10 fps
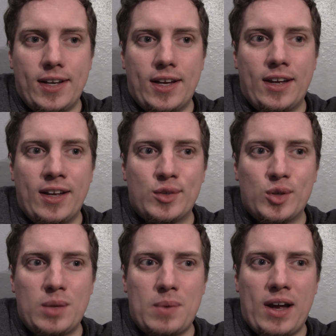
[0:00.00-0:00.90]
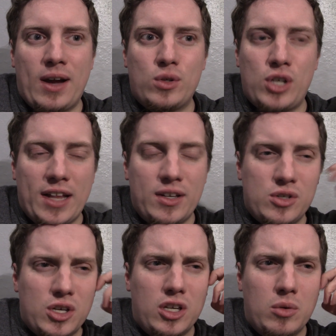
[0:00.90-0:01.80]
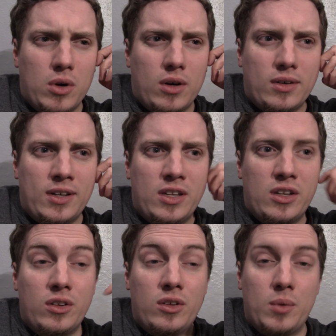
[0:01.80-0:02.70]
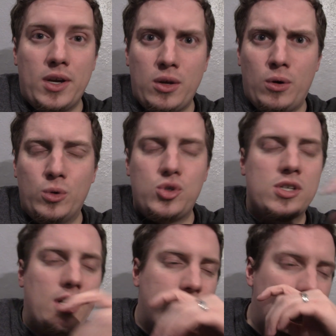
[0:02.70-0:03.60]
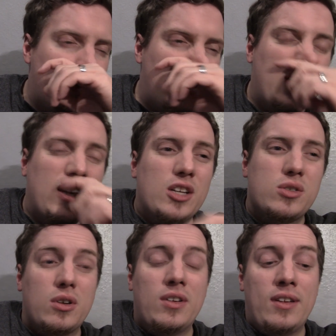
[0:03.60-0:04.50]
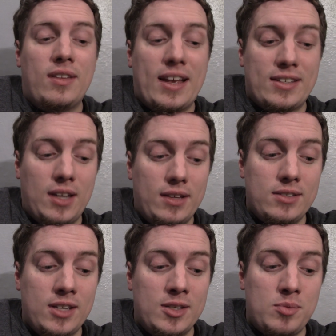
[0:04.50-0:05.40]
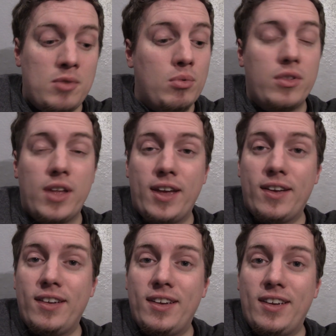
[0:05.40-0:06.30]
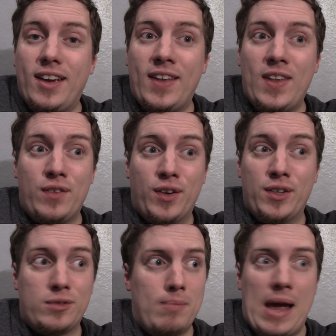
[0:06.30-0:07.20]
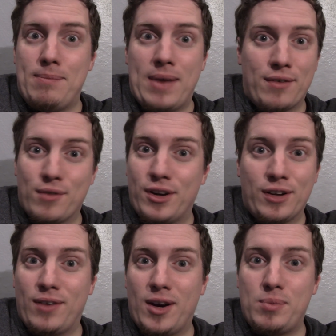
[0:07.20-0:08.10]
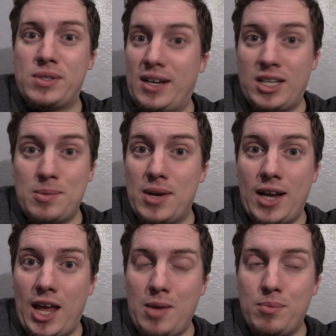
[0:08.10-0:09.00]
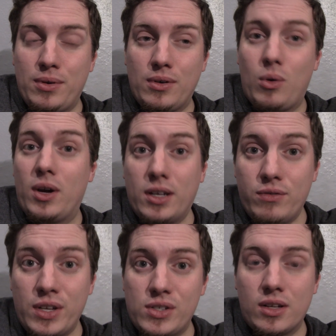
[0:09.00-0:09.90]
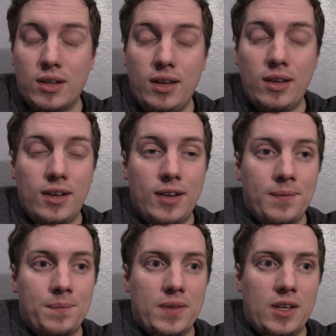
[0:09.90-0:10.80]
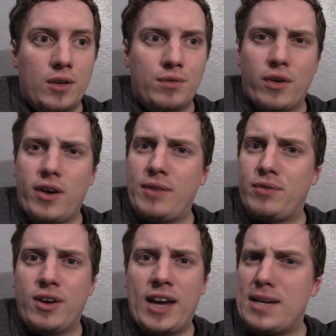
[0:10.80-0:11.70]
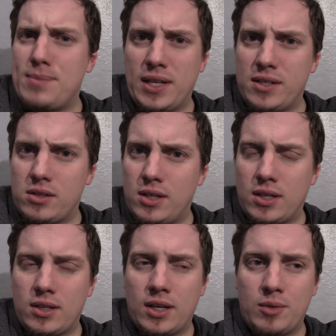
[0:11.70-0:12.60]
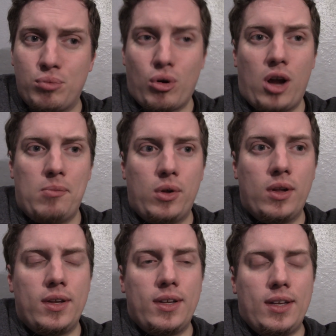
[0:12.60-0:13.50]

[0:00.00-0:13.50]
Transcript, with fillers: Uh, it's all about how challenging you are and the, the, way you hold yourself and everything. So in that sense, it's people there, and they've got this madman running around pretending to be an ape, quite convincingly. You know, very very animalistic and primal.